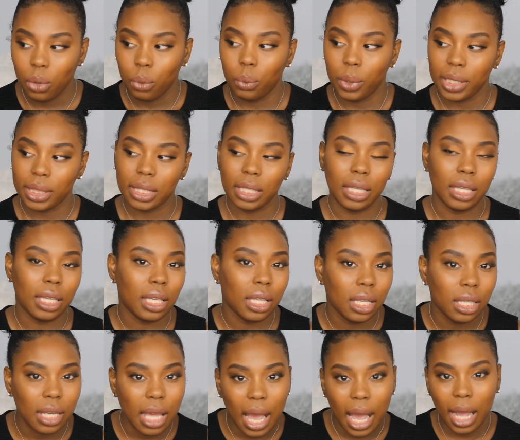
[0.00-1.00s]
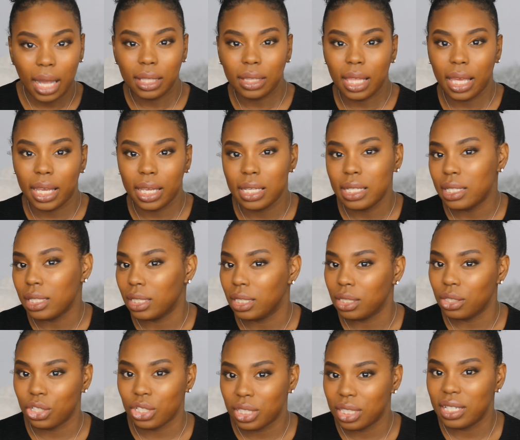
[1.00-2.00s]
within highlight
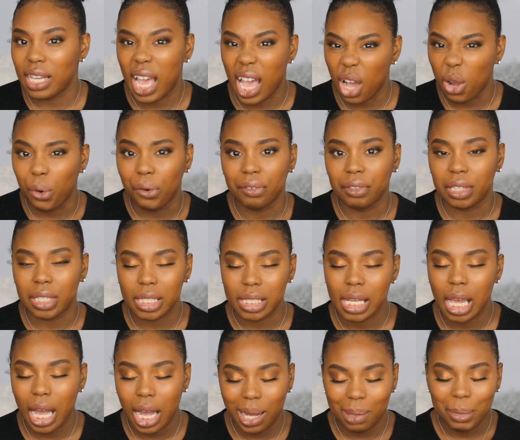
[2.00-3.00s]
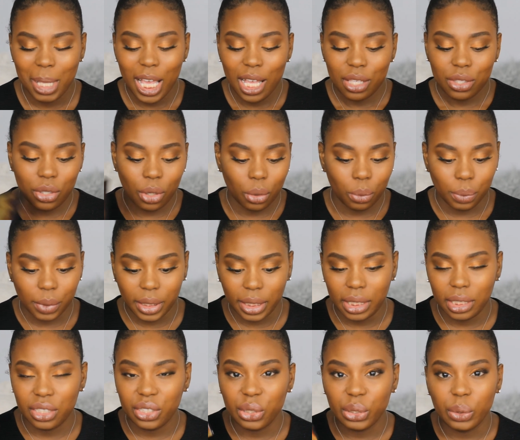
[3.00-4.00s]
and just not over the top. So
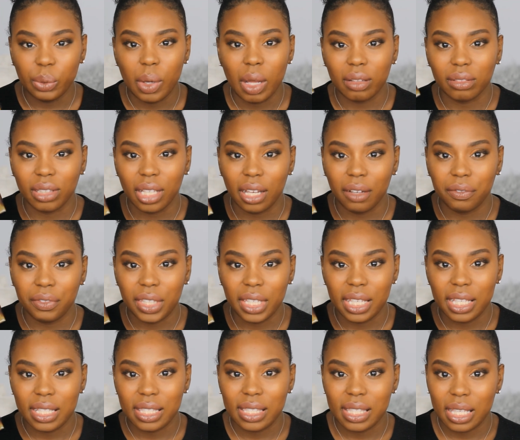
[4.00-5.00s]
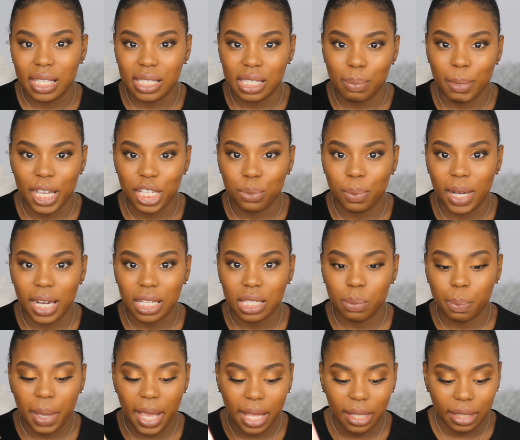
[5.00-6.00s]
really do love this
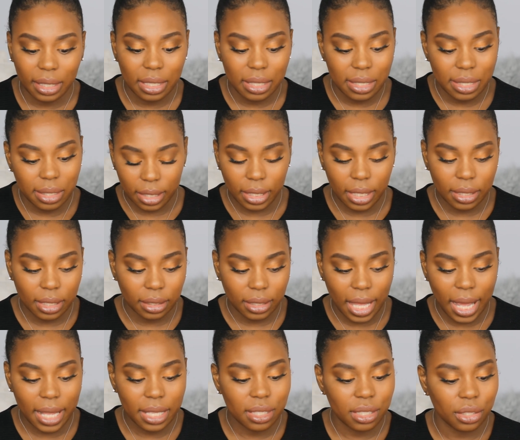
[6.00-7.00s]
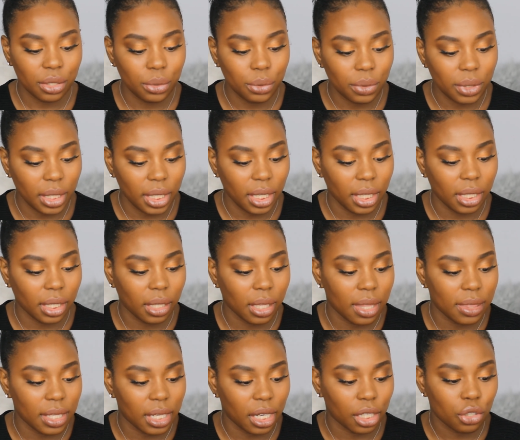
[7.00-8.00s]
Smashbox palette. And then the last new thing
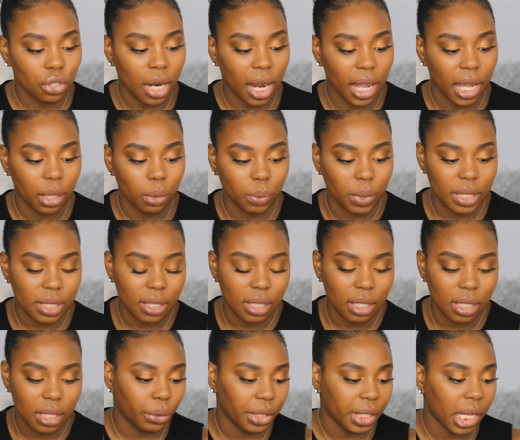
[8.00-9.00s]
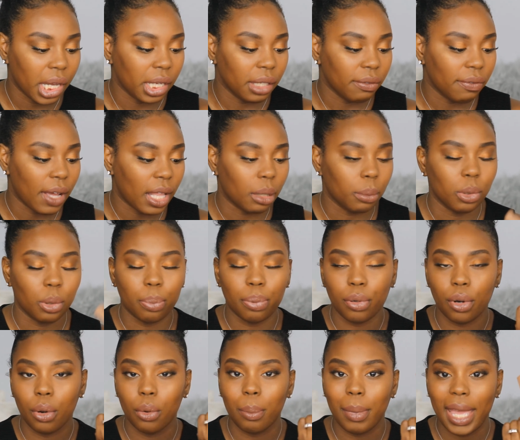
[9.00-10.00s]
that I tried was the L'Oreal Infallible
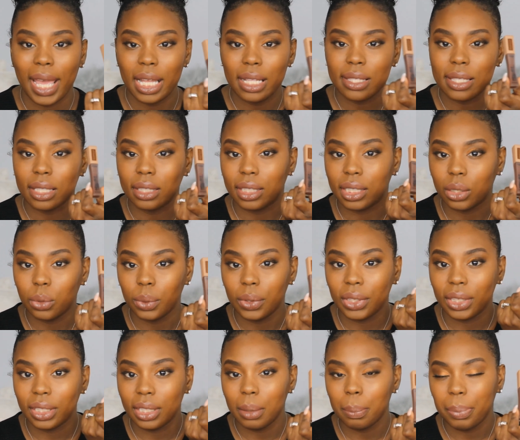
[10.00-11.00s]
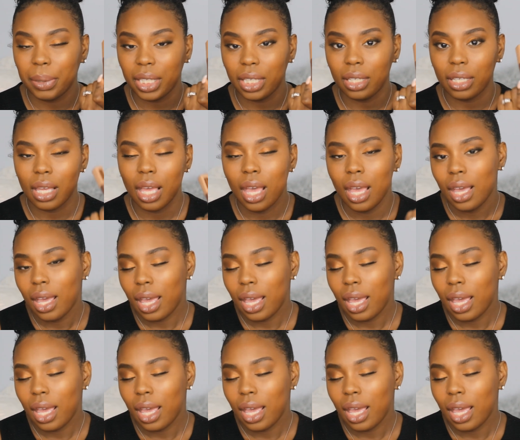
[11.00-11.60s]
Pro Matte Liquid Lippy,